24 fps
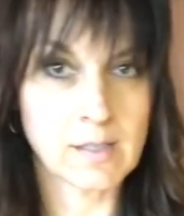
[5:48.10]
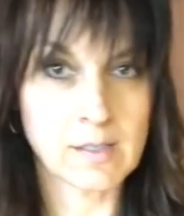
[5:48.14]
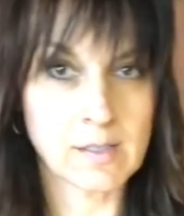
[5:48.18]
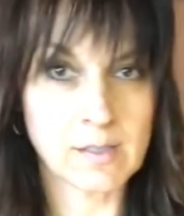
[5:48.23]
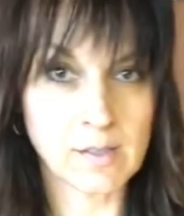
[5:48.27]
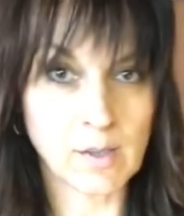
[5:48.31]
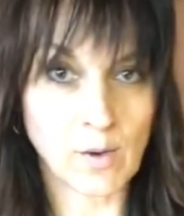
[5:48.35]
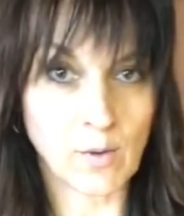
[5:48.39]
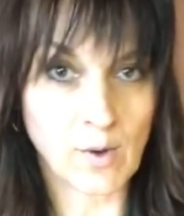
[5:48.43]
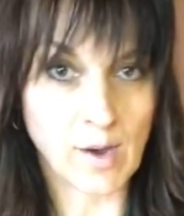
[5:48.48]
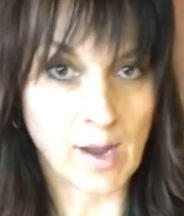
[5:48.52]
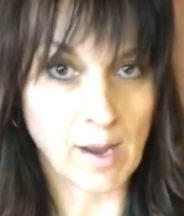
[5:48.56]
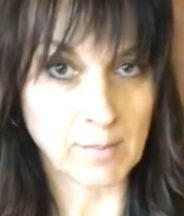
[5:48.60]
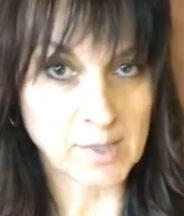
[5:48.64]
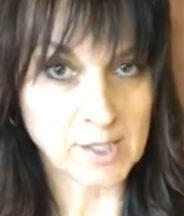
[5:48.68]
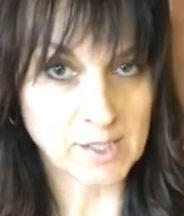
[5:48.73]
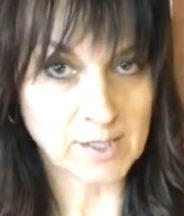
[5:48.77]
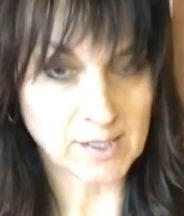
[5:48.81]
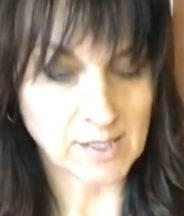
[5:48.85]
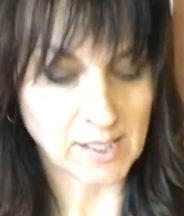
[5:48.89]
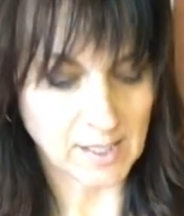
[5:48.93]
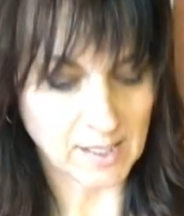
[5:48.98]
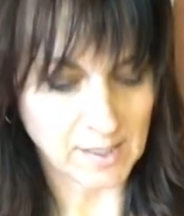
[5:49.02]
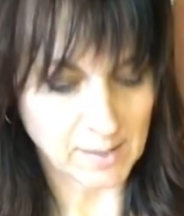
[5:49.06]
So I'm
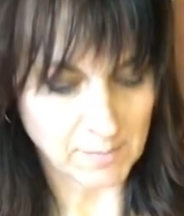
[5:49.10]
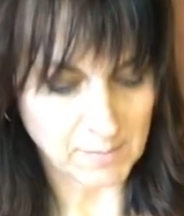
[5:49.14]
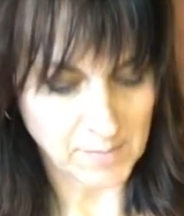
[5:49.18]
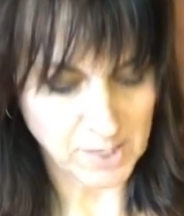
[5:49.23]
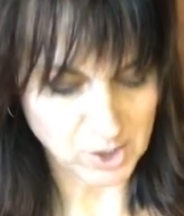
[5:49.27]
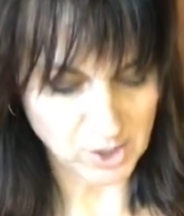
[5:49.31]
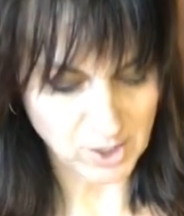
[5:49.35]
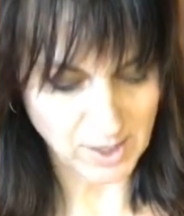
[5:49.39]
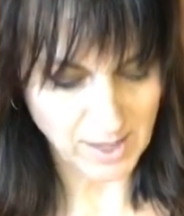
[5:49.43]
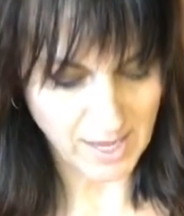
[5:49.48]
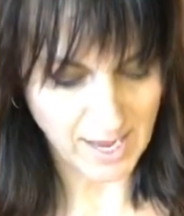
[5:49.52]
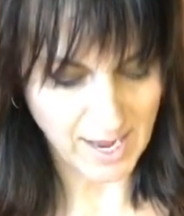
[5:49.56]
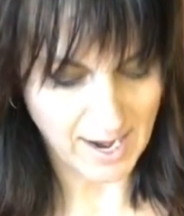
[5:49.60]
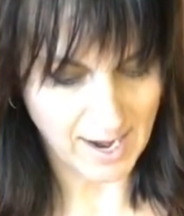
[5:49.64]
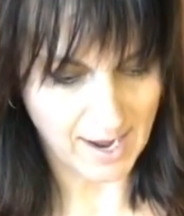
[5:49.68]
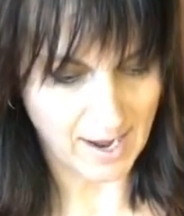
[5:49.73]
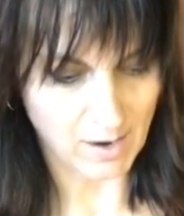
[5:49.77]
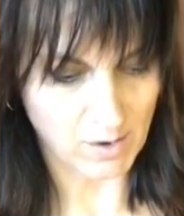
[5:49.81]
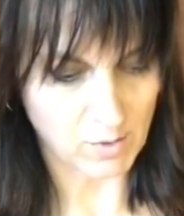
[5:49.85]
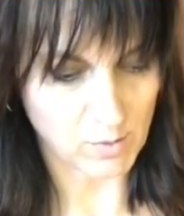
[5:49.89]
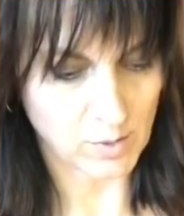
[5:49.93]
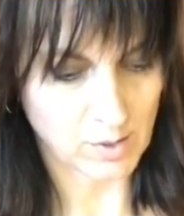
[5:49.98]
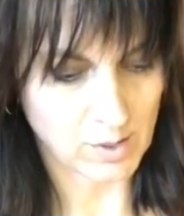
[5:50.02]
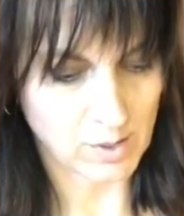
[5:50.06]
just gonna measure that
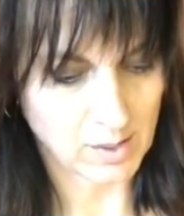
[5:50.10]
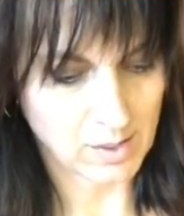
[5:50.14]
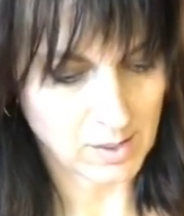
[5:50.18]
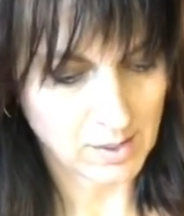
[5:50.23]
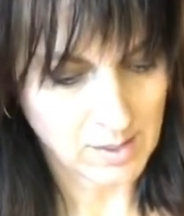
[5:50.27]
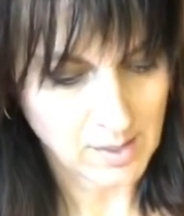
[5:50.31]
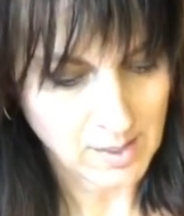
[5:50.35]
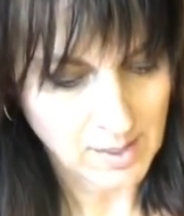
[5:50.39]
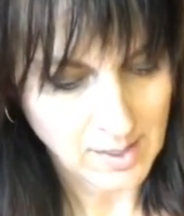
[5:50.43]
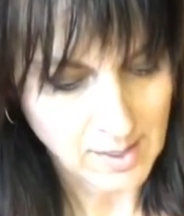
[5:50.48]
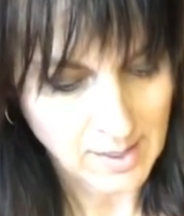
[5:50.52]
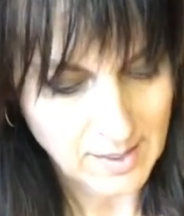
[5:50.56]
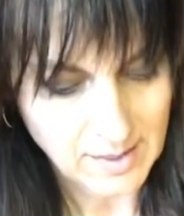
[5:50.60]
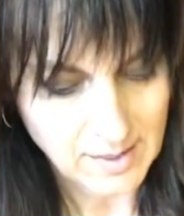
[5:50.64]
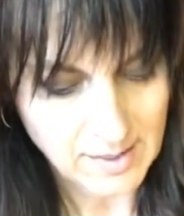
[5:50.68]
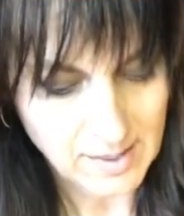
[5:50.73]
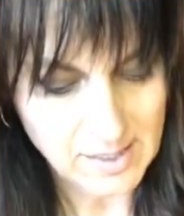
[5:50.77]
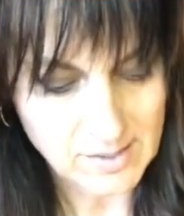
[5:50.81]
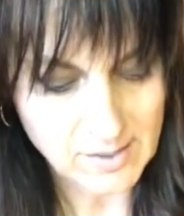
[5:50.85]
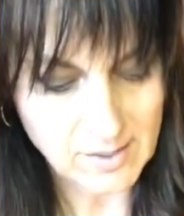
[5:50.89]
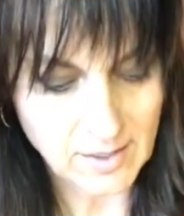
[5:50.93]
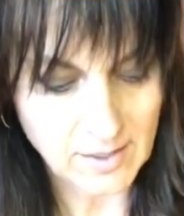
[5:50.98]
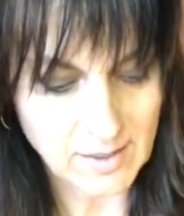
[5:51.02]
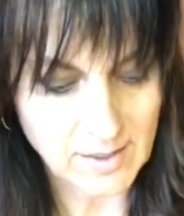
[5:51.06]
out.
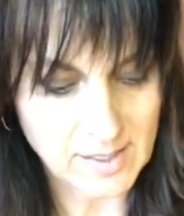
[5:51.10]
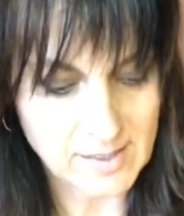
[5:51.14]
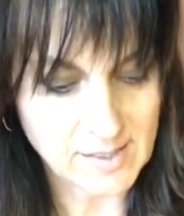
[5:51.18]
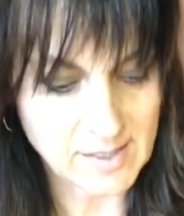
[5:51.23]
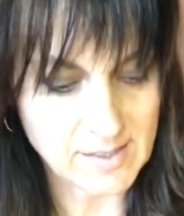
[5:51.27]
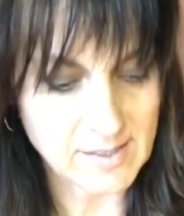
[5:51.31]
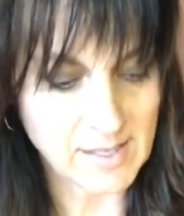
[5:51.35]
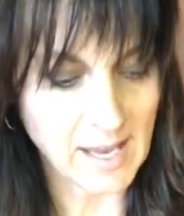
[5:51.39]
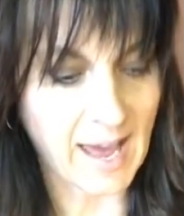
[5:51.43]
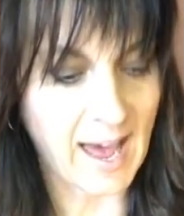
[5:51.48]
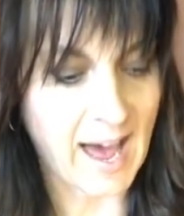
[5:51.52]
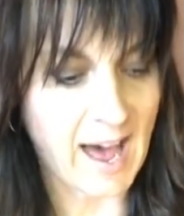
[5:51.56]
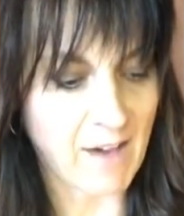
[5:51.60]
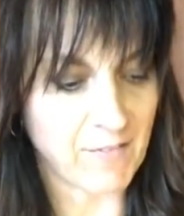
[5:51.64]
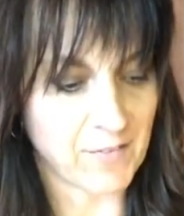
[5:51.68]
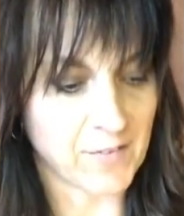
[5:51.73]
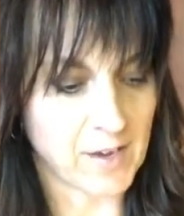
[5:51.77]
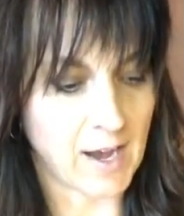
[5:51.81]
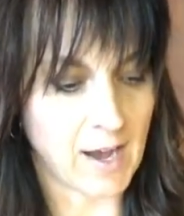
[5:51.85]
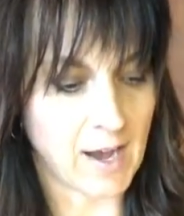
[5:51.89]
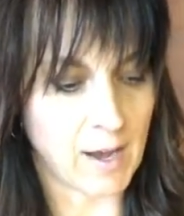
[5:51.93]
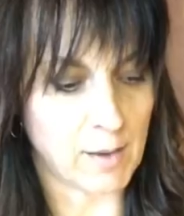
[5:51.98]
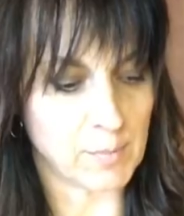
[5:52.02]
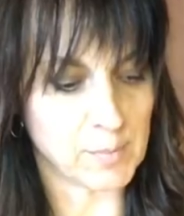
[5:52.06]
This is a 1/2
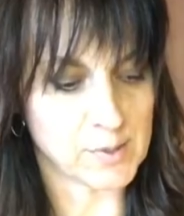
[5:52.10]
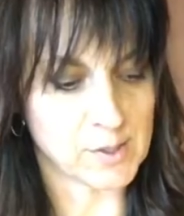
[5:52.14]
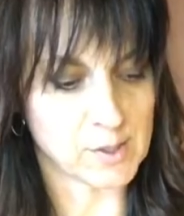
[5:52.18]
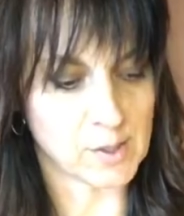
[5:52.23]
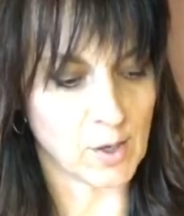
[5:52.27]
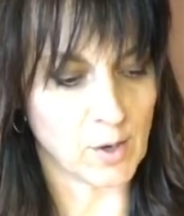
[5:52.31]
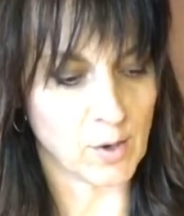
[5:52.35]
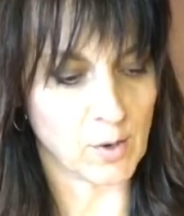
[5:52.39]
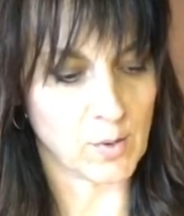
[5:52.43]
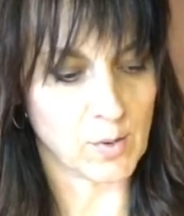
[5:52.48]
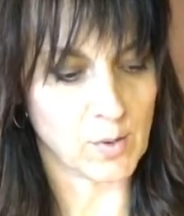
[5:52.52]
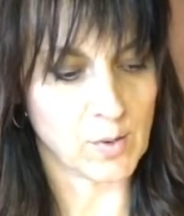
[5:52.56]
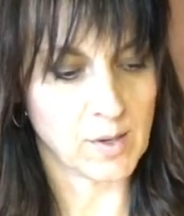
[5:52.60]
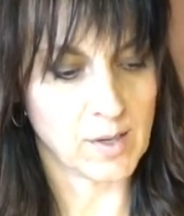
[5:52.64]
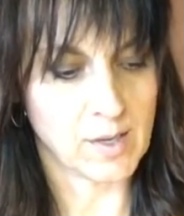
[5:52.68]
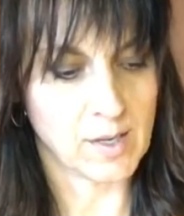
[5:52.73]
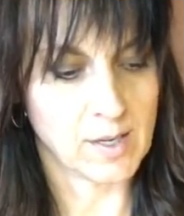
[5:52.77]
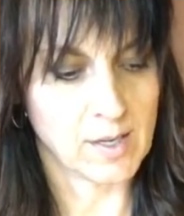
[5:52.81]
cup, so